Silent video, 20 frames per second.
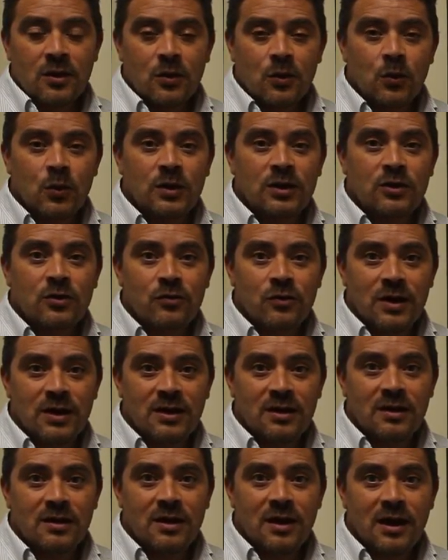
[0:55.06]
When you're
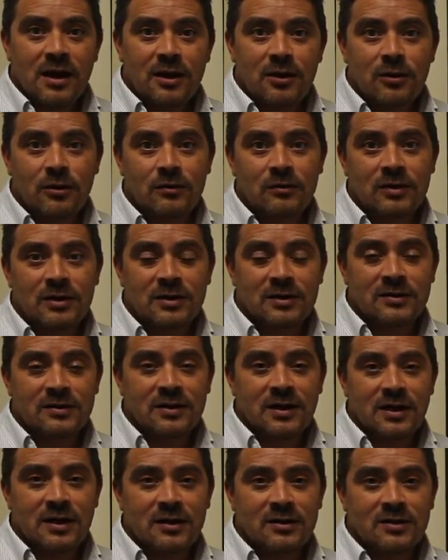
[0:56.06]
ready to hire a real
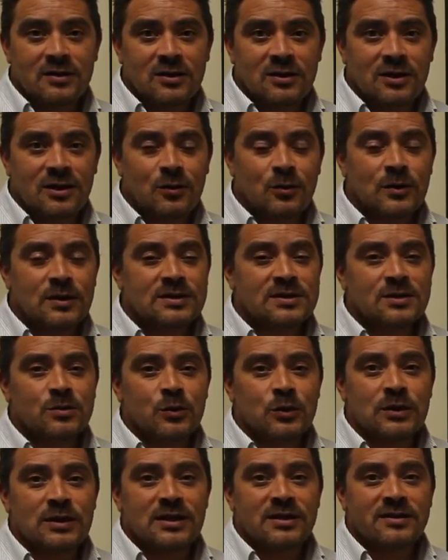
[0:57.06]
estate agent, you want
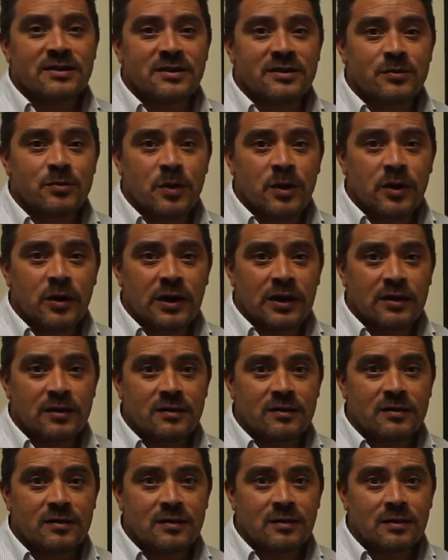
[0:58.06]
someone that's
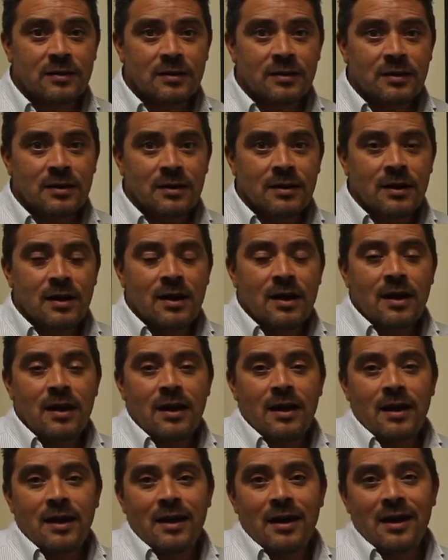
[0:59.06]
experienced.
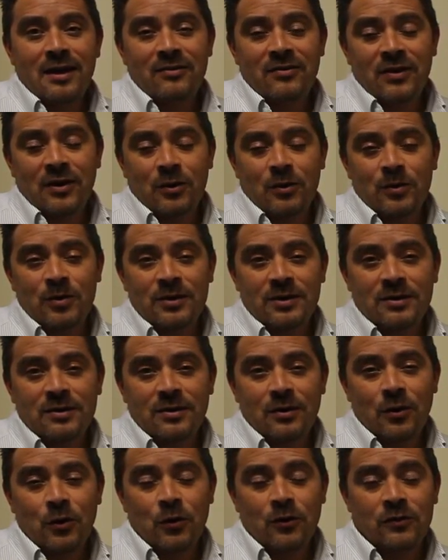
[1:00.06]
I've helped
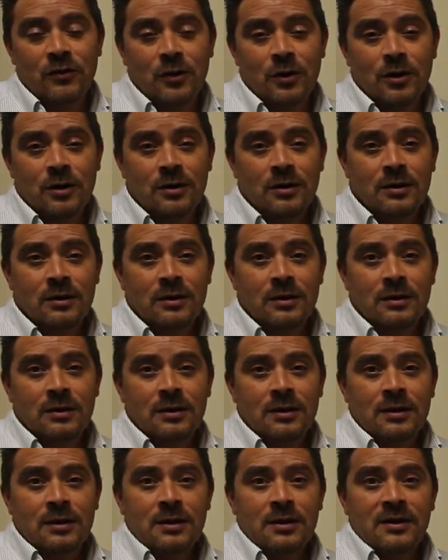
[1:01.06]
over
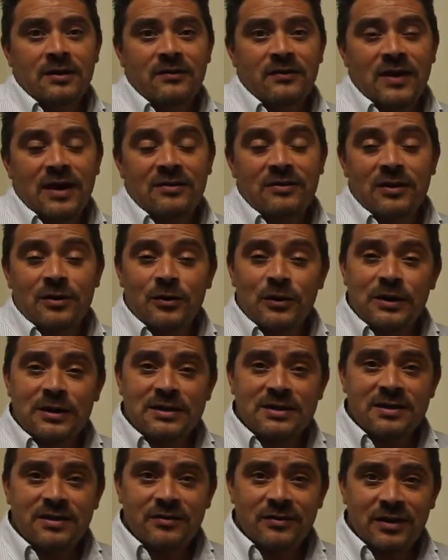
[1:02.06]

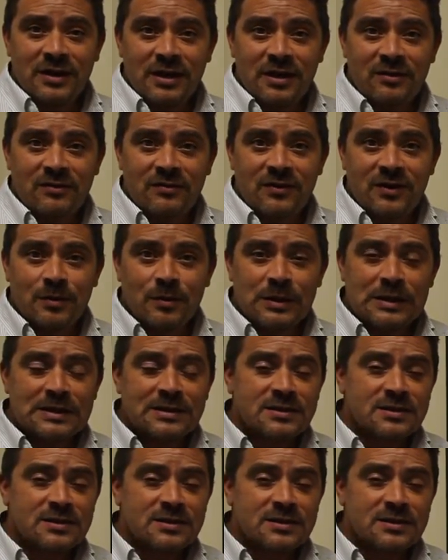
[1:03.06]
578 families